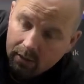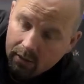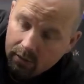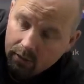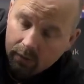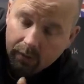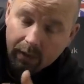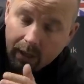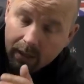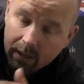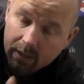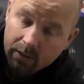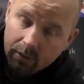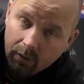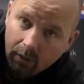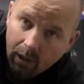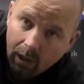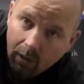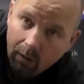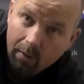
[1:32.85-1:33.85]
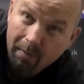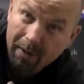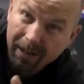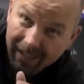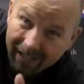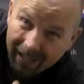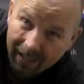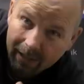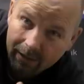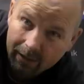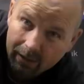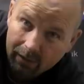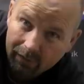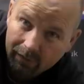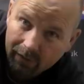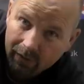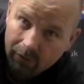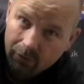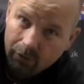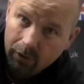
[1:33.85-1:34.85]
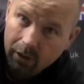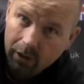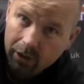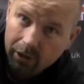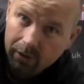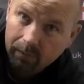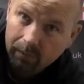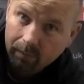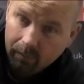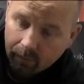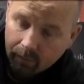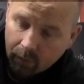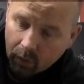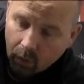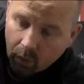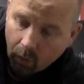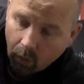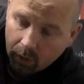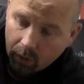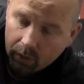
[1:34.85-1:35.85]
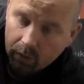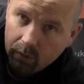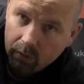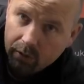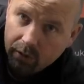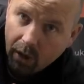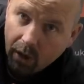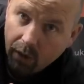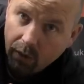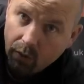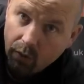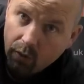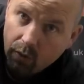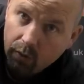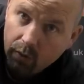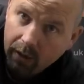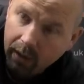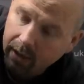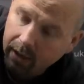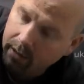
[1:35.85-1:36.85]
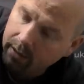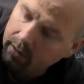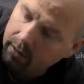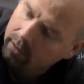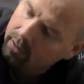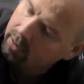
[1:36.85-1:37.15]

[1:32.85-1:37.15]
So that is all our mechanical filtration. Water goes through there